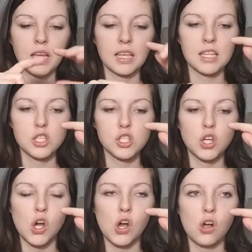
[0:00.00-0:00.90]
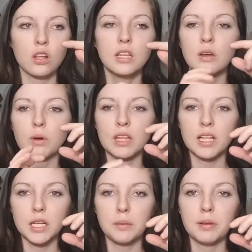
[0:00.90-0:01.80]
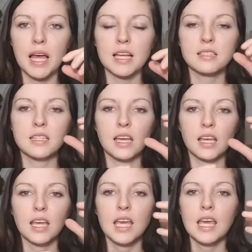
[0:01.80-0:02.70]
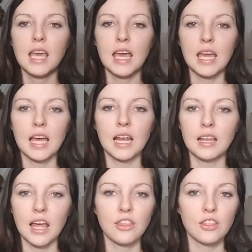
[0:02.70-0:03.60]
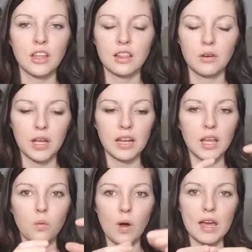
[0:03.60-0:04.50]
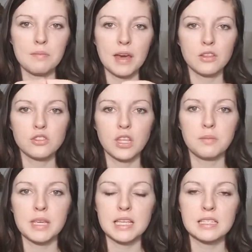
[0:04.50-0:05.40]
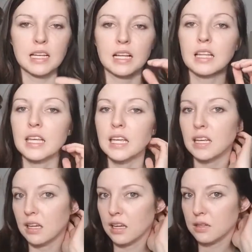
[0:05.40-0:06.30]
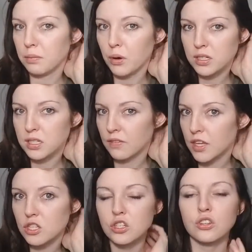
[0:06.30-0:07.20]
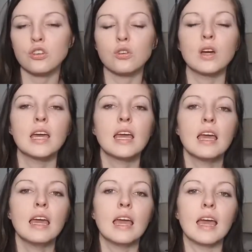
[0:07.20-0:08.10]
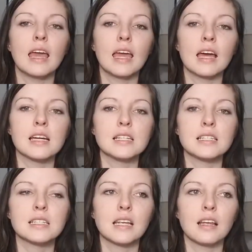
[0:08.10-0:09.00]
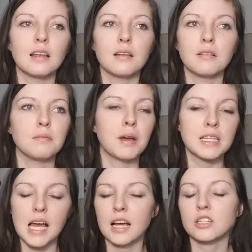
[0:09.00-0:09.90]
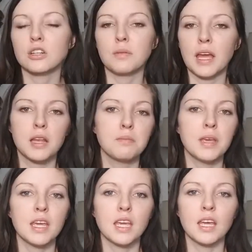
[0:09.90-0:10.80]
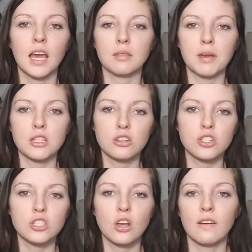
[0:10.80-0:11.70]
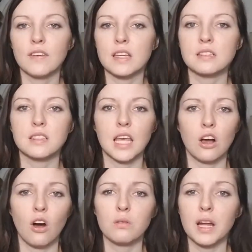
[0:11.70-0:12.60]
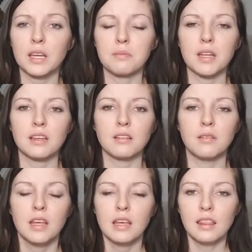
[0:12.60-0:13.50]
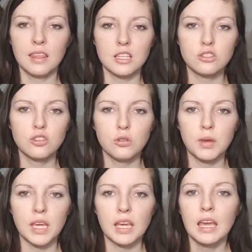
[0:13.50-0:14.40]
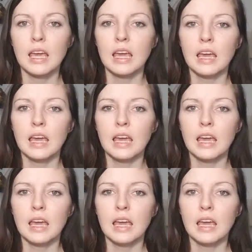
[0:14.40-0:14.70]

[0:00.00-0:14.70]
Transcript: like this tall with clear plastic, and I thought they were kind of like wide mouth, so they'd be easy to clean and to pour stuff into. And my doctor, my NP at my surgeon's office, they all recommended these to me.